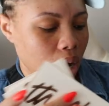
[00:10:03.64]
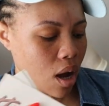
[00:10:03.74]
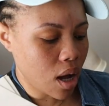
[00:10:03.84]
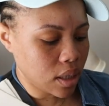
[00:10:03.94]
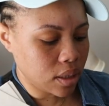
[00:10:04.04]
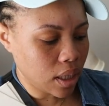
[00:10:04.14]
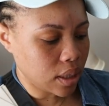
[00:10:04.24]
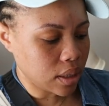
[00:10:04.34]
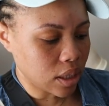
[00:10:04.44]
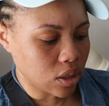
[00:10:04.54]
cards
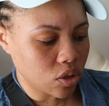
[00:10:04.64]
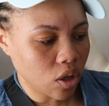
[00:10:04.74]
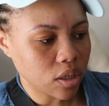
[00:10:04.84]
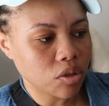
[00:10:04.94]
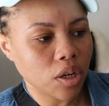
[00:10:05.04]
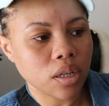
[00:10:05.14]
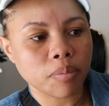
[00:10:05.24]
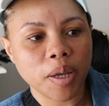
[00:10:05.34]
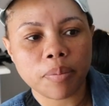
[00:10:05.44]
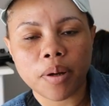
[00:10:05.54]
and I just got
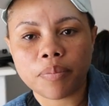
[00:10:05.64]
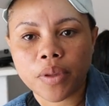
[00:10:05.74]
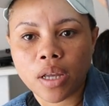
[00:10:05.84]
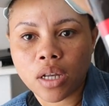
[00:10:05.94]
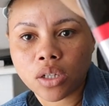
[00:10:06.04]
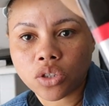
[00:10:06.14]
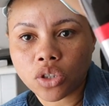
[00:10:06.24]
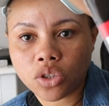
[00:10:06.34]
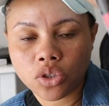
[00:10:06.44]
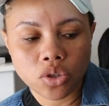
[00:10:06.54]
crinkle paper
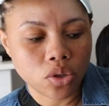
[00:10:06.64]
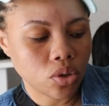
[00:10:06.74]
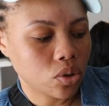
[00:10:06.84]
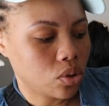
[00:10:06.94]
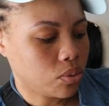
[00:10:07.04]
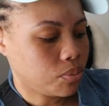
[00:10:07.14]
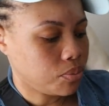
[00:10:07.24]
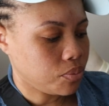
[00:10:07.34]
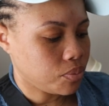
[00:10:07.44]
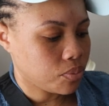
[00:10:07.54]
just to
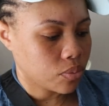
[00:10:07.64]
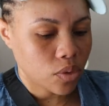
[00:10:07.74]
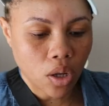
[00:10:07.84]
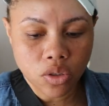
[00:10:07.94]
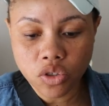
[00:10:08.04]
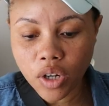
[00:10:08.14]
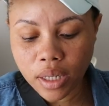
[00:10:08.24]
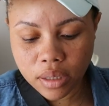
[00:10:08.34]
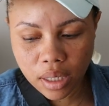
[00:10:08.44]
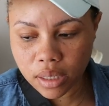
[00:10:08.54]

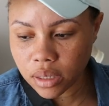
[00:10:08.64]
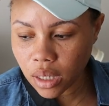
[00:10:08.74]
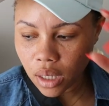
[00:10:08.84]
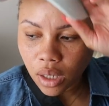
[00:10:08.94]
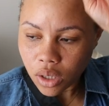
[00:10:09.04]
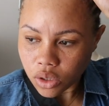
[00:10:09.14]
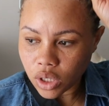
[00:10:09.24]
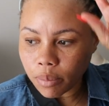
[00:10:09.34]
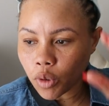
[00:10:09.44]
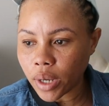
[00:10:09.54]
construct it.
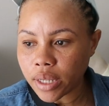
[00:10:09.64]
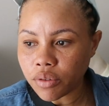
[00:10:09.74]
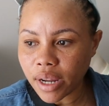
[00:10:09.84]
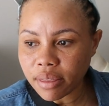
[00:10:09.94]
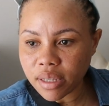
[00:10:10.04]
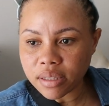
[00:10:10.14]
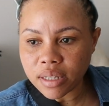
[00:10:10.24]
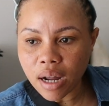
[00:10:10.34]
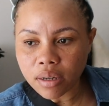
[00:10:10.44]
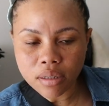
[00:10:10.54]
So let me quickly write these
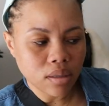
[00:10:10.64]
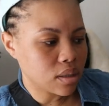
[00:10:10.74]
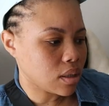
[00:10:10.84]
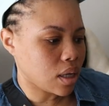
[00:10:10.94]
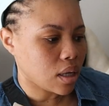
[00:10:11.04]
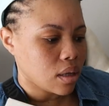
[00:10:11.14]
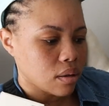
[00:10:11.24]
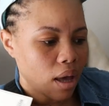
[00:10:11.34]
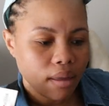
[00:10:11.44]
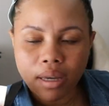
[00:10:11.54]
down.
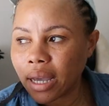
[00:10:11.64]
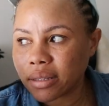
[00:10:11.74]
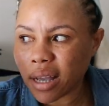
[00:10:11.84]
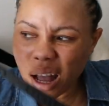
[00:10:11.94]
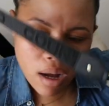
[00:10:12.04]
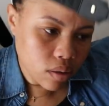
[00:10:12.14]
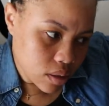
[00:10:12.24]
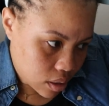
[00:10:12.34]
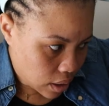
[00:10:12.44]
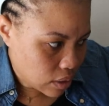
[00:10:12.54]
The other guys are
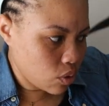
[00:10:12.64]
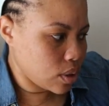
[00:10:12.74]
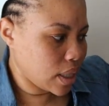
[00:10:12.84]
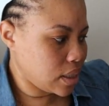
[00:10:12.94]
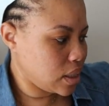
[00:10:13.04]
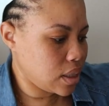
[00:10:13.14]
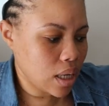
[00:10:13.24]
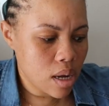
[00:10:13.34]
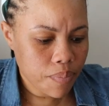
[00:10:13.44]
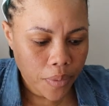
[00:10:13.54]
out. I know Nati's
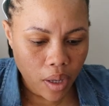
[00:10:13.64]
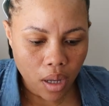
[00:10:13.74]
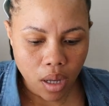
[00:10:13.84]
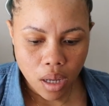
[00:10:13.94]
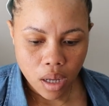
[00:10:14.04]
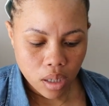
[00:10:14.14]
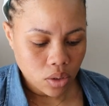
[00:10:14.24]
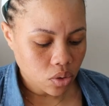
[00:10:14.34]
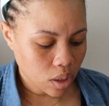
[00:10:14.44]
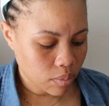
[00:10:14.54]
here.
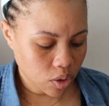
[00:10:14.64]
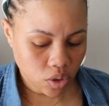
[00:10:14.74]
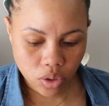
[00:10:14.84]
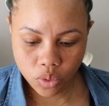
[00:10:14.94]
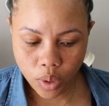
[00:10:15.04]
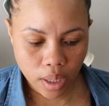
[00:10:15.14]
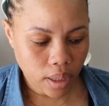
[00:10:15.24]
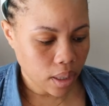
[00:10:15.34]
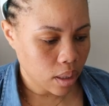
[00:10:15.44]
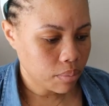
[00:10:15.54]
So let me
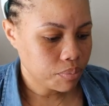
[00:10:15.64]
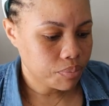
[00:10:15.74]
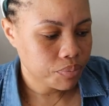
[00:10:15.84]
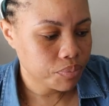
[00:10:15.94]
quickly